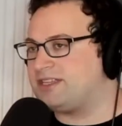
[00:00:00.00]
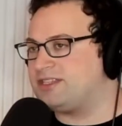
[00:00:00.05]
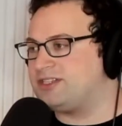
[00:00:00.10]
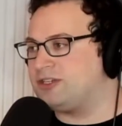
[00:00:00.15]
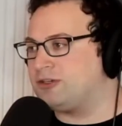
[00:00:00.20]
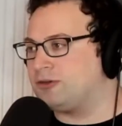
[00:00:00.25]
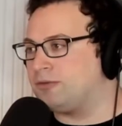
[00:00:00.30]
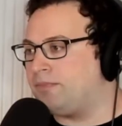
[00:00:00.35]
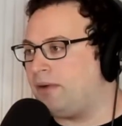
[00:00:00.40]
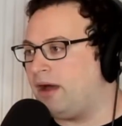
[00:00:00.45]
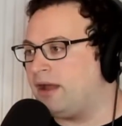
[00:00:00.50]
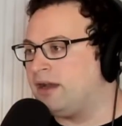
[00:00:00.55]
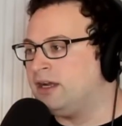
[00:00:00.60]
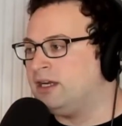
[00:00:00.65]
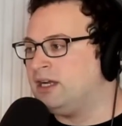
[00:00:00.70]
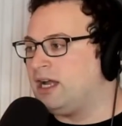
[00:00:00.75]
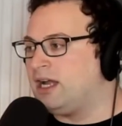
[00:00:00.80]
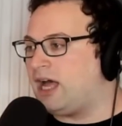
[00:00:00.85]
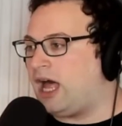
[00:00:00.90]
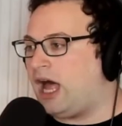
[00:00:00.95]
year, but
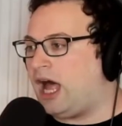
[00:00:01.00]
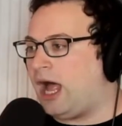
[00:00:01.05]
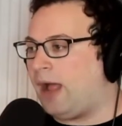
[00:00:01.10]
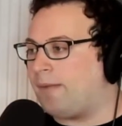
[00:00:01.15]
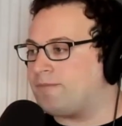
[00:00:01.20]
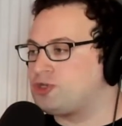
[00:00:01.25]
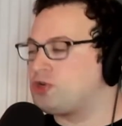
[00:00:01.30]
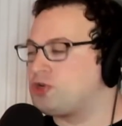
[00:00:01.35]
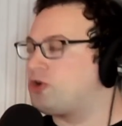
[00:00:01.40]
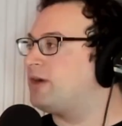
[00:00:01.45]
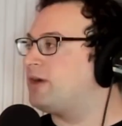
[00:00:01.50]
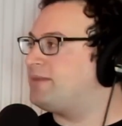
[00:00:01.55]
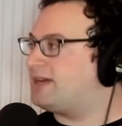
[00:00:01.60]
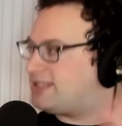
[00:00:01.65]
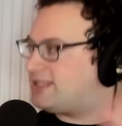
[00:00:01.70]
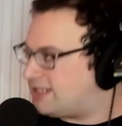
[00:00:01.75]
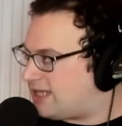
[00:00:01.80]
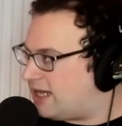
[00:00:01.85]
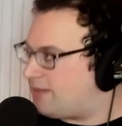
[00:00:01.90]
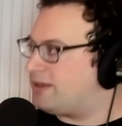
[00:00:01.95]
Troy, because he's
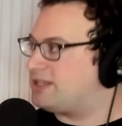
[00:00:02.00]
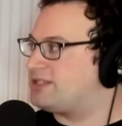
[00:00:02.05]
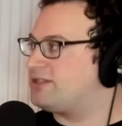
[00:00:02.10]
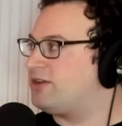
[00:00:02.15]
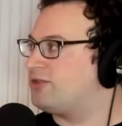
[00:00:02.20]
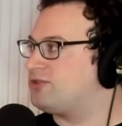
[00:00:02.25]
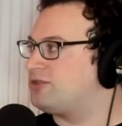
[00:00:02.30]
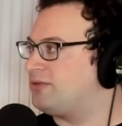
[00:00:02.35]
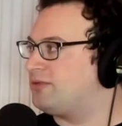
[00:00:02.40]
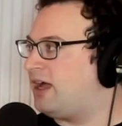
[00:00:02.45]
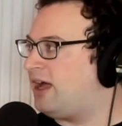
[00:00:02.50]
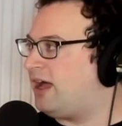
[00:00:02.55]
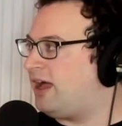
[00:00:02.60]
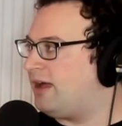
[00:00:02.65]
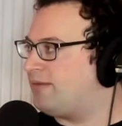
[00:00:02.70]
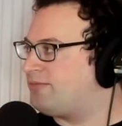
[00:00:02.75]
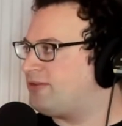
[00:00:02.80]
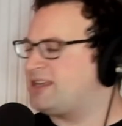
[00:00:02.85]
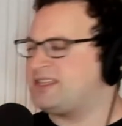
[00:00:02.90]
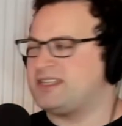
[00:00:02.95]
got a big social
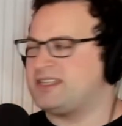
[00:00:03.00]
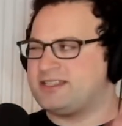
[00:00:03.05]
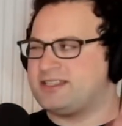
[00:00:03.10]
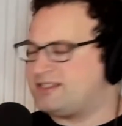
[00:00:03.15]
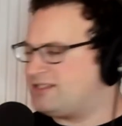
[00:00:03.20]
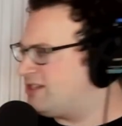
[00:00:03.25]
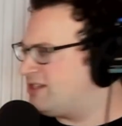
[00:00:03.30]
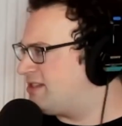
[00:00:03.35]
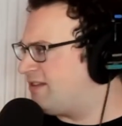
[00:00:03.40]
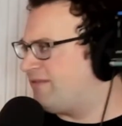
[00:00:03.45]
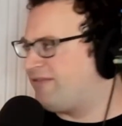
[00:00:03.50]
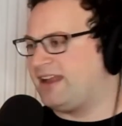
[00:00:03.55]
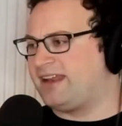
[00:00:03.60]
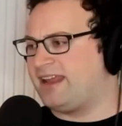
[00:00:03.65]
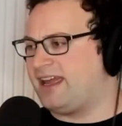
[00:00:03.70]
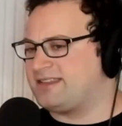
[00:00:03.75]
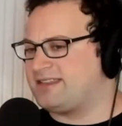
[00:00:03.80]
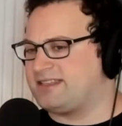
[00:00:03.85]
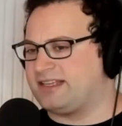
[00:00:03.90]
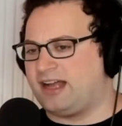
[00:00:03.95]
presence, just a
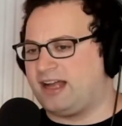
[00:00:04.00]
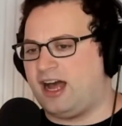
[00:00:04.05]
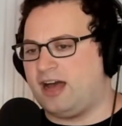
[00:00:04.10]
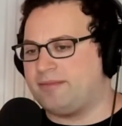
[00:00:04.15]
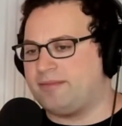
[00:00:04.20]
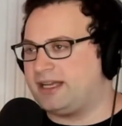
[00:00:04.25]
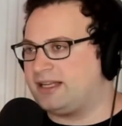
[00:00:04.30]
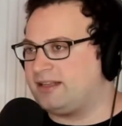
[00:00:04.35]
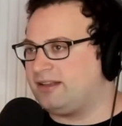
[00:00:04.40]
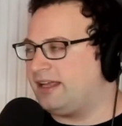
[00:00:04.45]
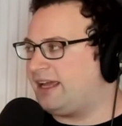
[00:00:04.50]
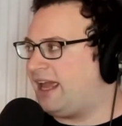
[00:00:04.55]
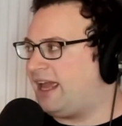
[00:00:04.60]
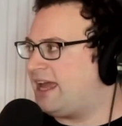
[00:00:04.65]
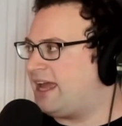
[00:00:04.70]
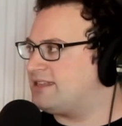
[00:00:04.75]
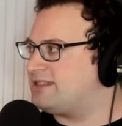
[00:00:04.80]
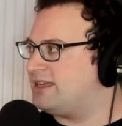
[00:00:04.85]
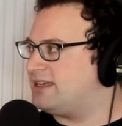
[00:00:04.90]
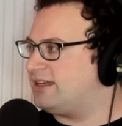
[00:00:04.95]
fantastic comic, like
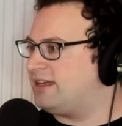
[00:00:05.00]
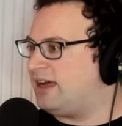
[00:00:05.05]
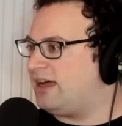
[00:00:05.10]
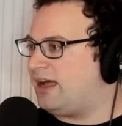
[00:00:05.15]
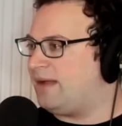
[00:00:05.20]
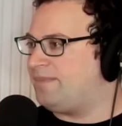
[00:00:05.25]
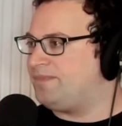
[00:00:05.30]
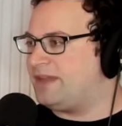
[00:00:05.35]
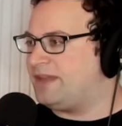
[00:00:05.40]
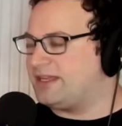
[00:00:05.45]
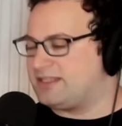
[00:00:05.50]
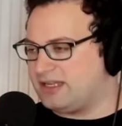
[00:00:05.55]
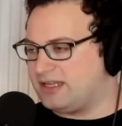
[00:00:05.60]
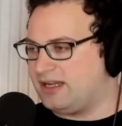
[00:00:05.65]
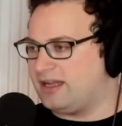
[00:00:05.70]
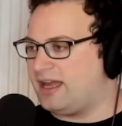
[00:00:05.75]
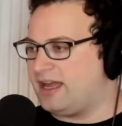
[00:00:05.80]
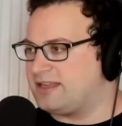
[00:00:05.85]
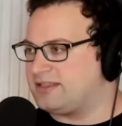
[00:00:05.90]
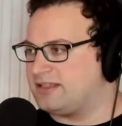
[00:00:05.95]
has
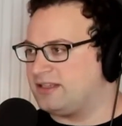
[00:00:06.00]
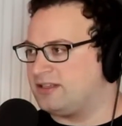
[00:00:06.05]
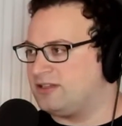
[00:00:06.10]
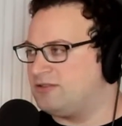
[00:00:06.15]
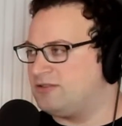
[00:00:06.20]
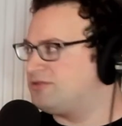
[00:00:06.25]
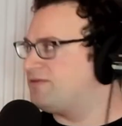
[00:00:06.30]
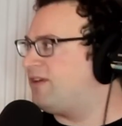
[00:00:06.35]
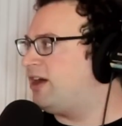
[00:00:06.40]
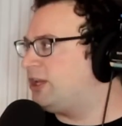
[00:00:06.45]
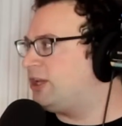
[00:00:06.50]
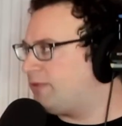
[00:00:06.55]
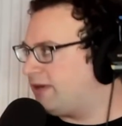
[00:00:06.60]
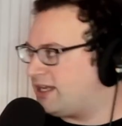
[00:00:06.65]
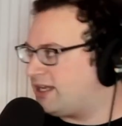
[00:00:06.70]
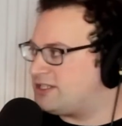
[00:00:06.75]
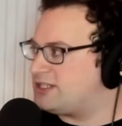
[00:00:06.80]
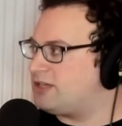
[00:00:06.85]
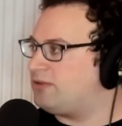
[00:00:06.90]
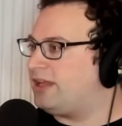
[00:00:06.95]
a huge following, and
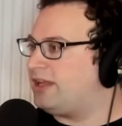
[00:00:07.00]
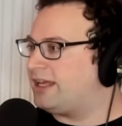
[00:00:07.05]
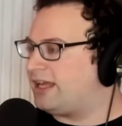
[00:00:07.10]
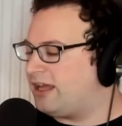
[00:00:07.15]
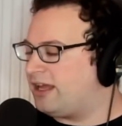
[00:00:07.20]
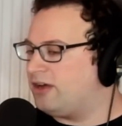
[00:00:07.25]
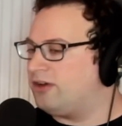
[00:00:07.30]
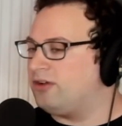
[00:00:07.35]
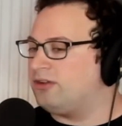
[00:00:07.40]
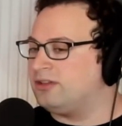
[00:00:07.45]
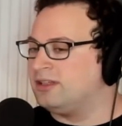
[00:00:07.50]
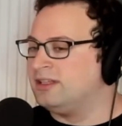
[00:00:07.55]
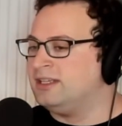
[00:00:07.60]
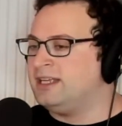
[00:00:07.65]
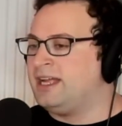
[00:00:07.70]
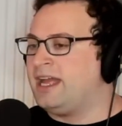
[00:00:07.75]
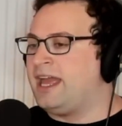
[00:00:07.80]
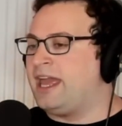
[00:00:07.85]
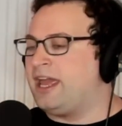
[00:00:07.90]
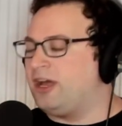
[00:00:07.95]
so like he'll
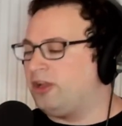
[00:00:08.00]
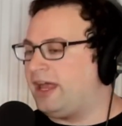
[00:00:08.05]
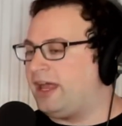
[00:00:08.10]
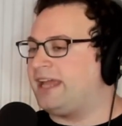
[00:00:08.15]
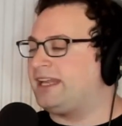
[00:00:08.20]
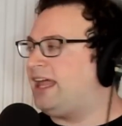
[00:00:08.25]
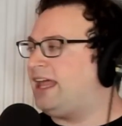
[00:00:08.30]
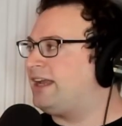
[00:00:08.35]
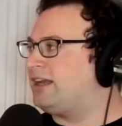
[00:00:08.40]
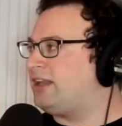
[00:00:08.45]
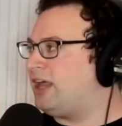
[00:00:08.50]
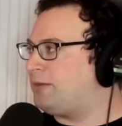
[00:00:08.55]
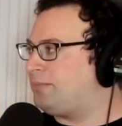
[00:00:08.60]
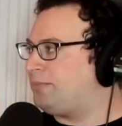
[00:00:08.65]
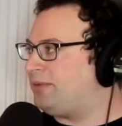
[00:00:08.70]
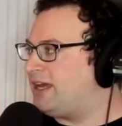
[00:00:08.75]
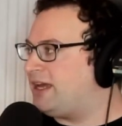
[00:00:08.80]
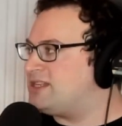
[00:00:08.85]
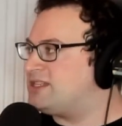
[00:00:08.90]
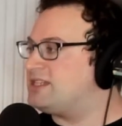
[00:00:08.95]
headline a lot of
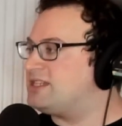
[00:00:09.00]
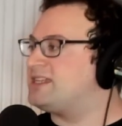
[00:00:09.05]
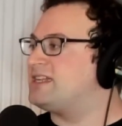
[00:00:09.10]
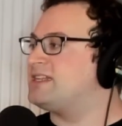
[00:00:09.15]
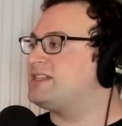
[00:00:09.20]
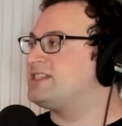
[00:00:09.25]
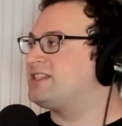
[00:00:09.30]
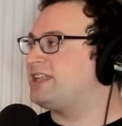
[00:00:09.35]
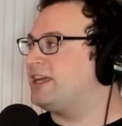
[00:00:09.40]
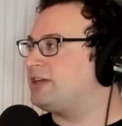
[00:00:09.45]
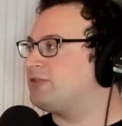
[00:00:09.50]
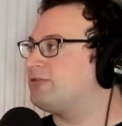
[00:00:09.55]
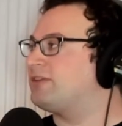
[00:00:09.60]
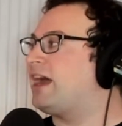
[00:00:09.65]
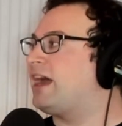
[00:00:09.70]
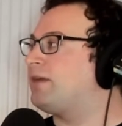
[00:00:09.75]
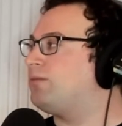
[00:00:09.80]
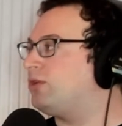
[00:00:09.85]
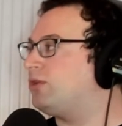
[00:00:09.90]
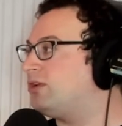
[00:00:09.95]
places, and Slater and I
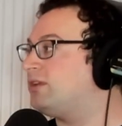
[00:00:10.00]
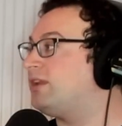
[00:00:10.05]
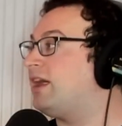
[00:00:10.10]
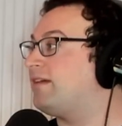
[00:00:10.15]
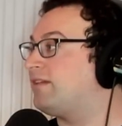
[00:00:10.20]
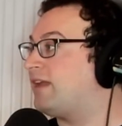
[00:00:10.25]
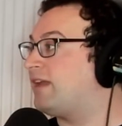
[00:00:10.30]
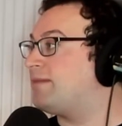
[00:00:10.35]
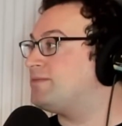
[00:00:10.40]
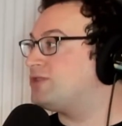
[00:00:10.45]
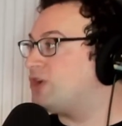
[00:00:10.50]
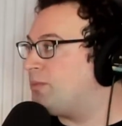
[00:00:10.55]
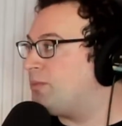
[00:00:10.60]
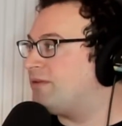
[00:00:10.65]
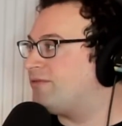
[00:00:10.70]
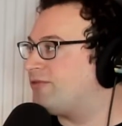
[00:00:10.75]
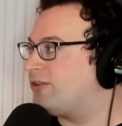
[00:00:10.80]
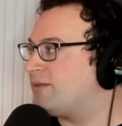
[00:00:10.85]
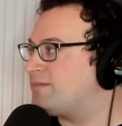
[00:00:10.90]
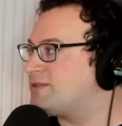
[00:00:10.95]
will a lot of times open
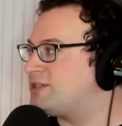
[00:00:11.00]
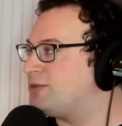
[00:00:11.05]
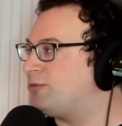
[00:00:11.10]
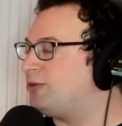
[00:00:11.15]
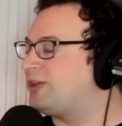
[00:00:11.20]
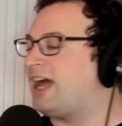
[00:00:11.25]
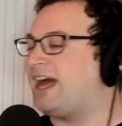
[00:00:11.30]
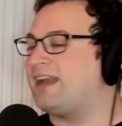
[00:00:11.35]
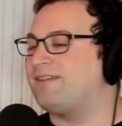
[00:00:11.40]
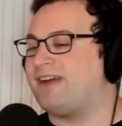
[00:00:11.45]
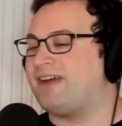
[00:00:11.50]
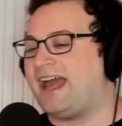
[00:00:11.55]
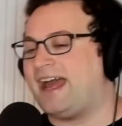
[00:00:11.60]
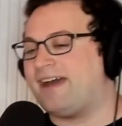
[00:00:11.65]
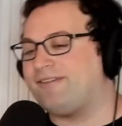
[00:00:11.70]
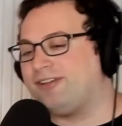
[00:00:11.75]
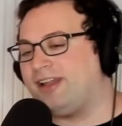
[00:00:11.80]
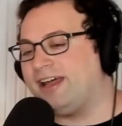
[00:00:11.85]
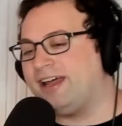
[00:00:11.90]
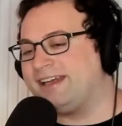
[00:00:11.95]
for him. So we'll kind of have
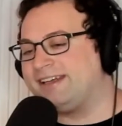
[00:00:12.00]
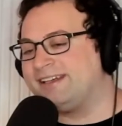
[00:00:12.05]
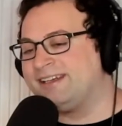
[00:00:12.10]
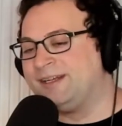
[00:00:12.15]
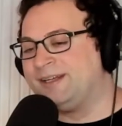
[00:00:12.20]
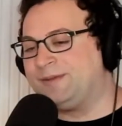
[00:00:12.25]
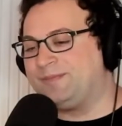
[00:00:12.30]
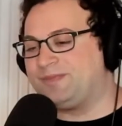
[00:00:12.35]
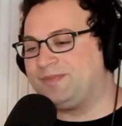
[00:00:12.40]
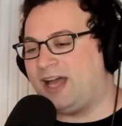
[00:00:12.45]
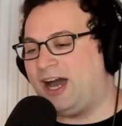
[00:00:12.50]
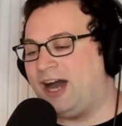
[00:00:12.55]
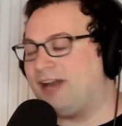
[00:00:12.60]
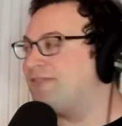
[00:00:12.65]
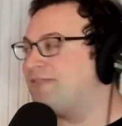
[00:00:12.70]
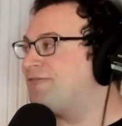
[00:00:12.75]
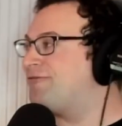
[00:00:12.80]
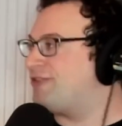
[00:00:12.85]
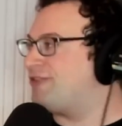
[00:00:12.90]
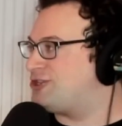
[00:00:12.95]
like
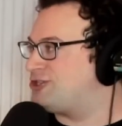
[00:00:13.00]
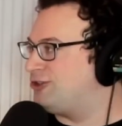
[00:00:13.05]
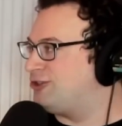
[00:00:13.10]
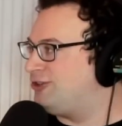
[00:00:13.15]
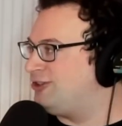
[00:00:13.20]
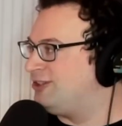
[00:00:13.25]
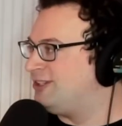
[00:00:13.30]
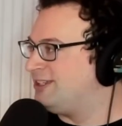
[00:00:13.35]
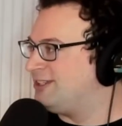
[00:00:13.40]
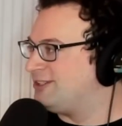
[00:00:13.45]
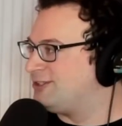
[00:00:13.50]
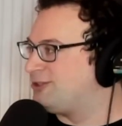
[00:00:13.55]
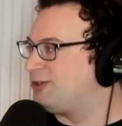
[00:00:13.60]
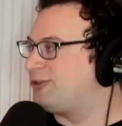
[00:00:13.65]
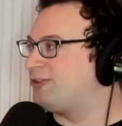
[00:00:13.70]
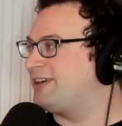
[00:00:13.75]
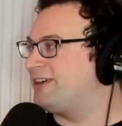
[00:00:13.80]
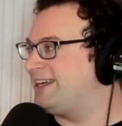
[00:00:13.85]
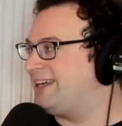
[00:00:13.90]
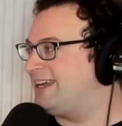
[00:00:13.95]
unofficial
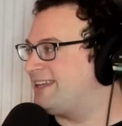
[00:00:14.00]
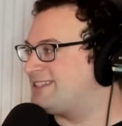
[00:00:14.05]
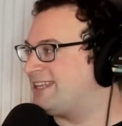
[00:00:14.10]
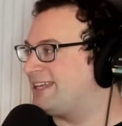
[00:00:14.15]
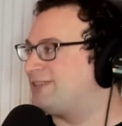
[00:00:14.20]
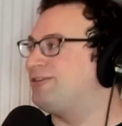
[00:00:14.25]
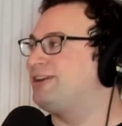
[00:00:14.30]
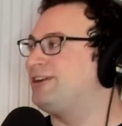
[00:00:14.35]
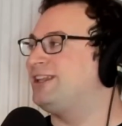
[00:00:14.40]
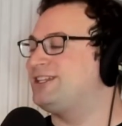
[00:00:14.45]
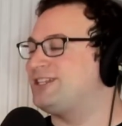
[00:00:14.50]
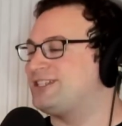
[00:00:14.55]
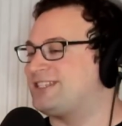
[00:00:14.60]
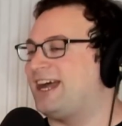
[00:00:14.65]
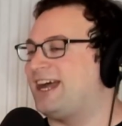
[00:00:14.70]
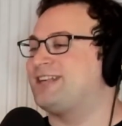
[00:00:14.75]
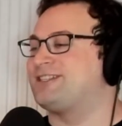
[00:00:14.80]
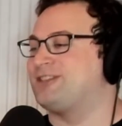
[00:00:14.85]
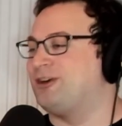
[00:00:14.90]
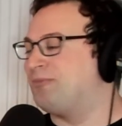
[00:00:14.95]
touring. It's like really just
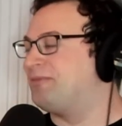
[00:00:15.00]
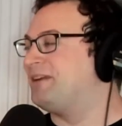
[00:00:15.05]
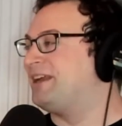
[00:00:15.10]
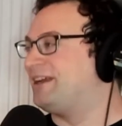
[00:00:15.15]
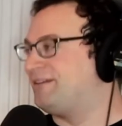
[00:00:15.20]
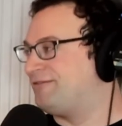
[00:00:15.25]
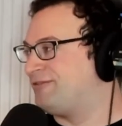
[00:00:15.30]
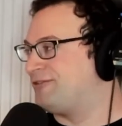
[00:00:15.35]
us opening for